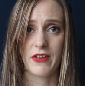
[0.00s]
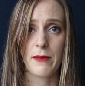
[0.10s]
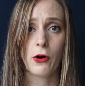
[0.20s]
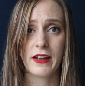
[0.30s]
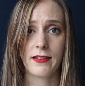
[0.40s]

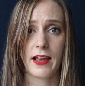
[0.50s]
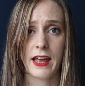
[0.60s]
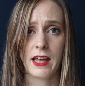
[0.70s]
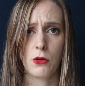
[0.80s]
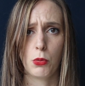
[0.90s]
They might
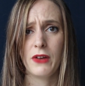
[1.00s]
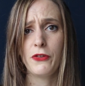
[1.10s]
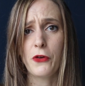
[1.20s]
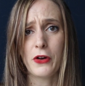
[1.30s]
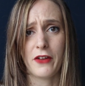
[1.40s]
say, well, if
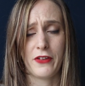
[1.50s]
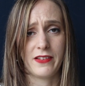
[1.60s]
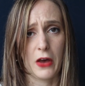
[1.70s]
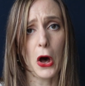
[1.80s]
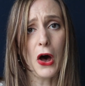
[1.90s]
you've got nothing
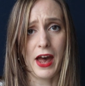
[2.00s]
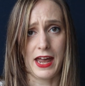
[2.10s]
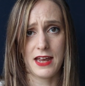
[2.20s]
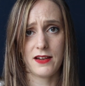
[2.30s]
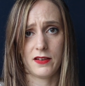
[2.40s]
to
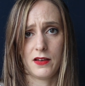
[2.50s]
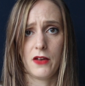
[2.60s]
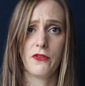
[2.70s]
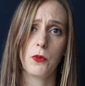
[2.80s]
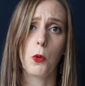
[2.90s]
hide,
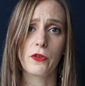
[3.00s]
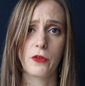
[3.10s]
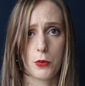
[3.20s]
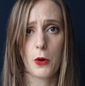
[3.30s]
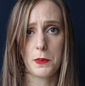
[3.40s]
then what's
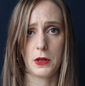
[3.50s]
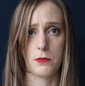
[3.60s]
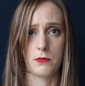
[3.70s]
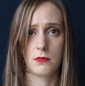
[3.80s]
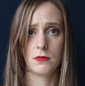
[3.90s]
the
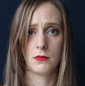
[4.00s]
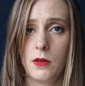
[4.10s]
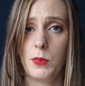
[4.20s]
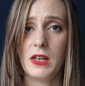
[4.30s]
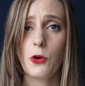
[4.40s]
problem?
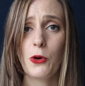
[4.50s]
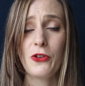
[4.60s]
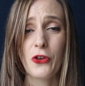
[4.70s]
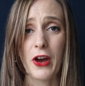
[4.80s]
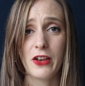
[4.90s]
But you're
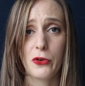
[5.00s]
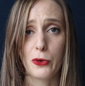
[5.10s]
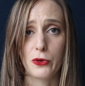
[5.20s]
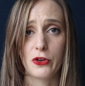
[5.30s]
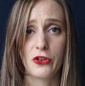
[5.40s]

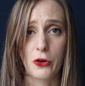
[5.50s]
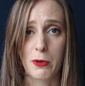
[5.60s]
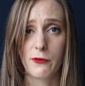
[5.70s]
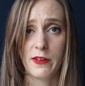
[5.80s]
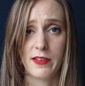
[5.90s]
entitled to your
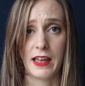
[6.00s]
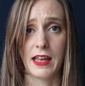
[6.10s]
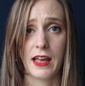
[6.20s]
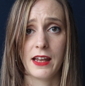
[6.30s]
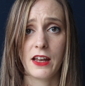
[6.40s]

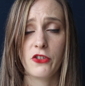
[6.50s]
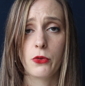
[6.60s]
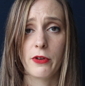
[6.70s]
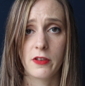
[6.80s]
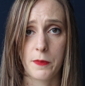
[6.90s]
privacy, and they
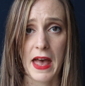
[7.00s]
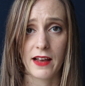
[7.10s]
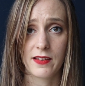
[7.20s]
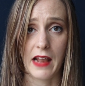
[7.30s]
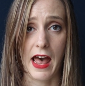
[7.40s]
should
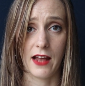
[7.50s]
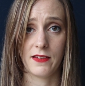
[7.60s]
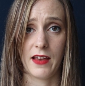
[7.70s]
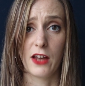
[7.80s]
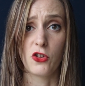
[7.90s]
respect
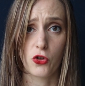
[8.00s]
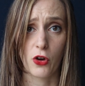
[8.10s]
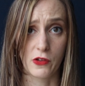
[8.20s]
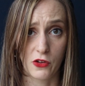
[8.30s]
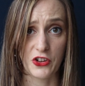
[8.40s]
that and
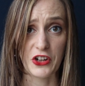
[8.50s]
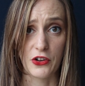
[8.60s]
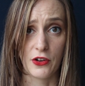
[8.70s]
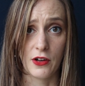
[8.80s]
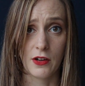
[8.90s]
trust you.